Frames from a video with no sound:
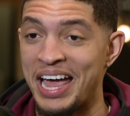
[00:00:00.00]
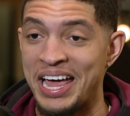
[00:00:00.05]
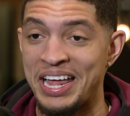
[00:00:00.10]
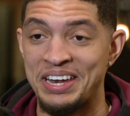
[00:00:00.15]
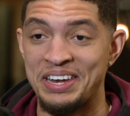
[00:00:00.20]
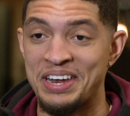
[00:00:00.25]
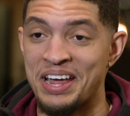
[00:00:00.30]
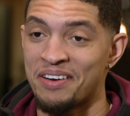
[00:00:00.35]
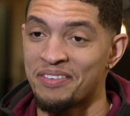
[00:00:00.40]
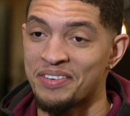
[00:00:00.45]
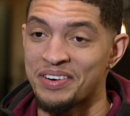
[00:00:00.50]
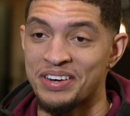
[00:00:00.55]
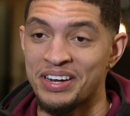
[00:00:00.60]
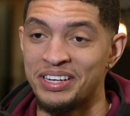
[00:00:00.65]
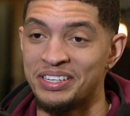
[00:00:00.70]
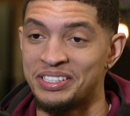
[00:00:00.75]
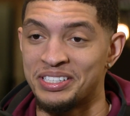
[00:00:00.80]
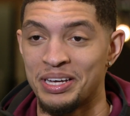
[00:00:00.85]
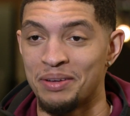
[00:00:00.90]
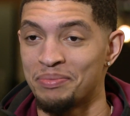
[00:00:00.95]
had never
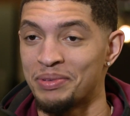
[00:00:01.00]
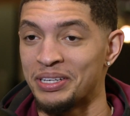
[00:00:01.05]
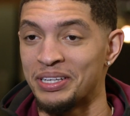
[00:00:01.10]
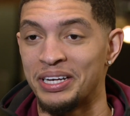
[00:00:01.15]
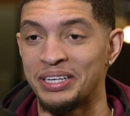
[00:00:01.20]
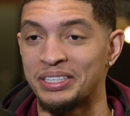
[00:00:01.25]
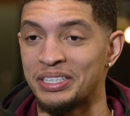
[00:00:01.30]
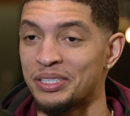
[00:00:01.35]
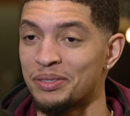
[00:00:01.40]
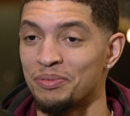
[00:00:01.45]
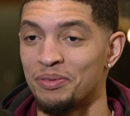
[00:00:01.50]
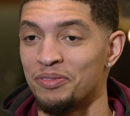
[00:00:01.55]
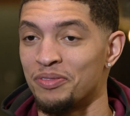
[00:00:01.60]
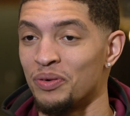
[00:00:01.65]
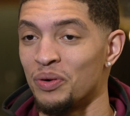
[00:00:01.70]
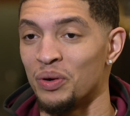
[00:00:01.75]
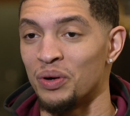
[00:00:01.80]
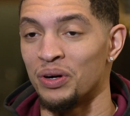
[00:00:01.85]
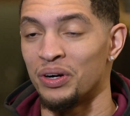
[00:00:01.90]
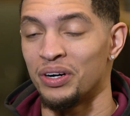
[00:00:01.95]
done something like this
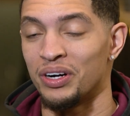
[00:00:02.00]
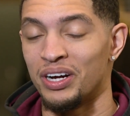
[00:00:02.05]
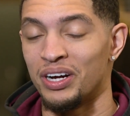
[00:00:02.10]
before.